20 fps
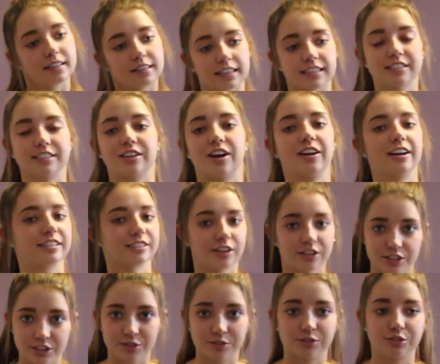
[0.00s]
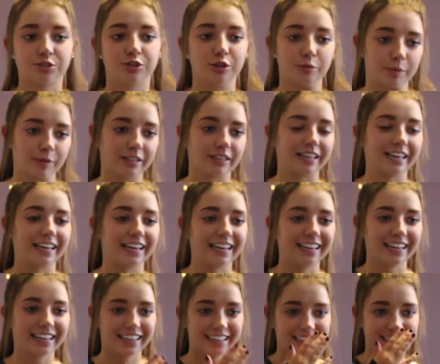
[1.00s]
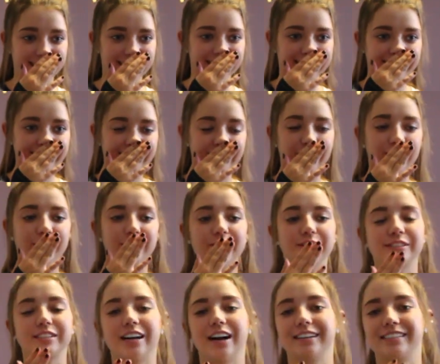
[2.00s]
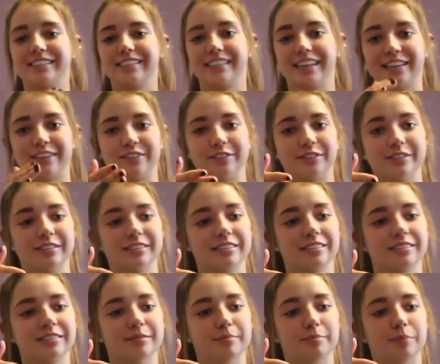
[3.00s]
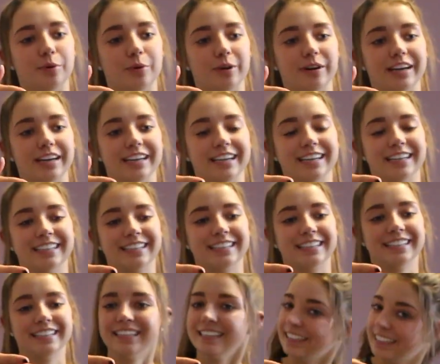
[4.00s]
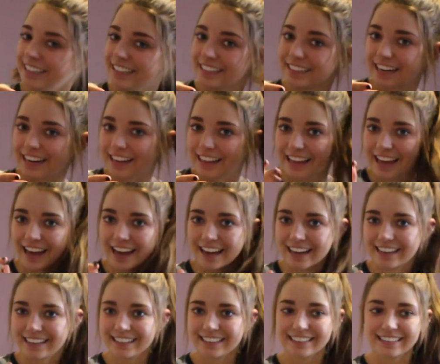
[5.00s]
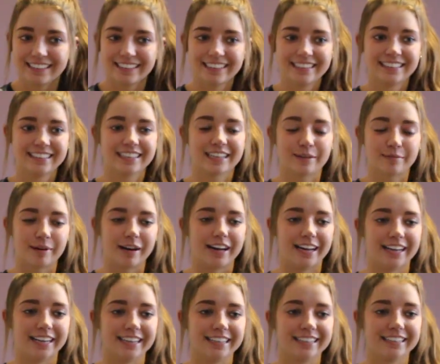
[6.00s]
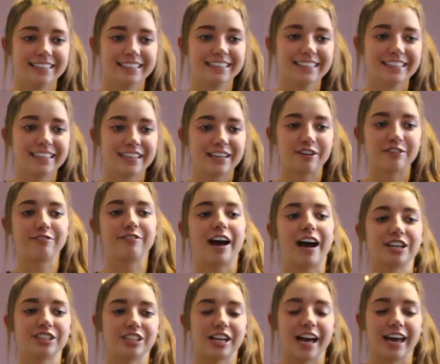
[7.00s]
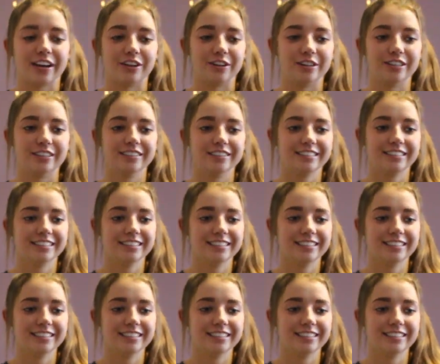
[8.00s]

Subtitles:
This song is also super lit. Oh, socks and sandals. Boy. None of that. Come on. You're fashion idol.